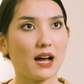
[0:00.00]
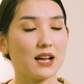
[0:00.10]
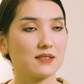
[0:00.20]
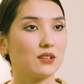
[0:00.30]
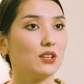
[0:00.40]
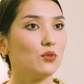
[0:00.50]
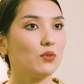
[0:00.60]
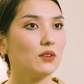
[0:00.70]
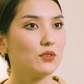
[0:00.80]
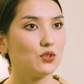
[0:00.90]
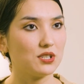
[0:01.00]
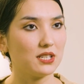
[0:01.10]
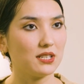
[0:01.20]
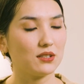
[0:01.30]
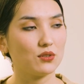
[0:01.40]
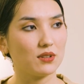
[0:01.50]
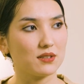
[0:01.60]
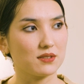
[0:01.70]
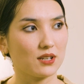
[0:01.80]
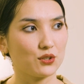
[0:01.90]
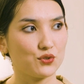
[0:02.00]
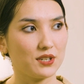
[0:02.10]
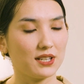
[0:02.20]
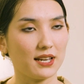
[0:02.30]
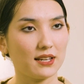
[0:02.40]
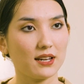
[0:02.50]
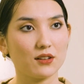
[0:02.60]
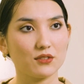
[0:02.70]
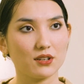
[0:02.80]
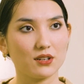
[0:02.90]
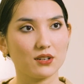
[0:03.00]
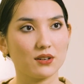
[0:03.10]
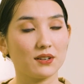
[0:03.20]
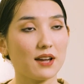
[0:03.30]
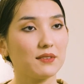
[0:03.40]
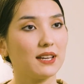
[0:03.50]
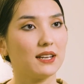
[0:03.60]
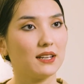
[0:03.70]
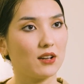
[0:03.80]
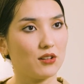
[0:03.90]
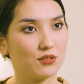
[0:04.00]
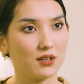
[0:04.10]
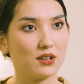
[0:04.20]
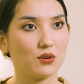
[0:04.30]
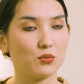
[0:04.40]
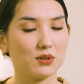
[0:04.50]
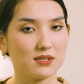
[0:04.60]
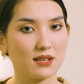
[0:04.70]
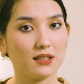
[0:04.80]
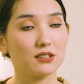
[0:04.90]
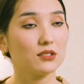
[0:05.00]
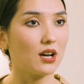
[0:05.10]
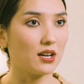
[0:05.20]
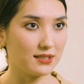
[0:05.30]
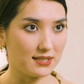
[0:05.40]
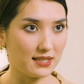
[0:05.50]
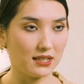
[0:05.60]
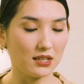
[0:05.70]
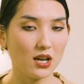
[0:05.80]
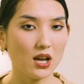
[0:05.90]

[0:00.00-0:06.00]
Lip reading: As a new refugee to this country, like navigating healthcare was a little daunting,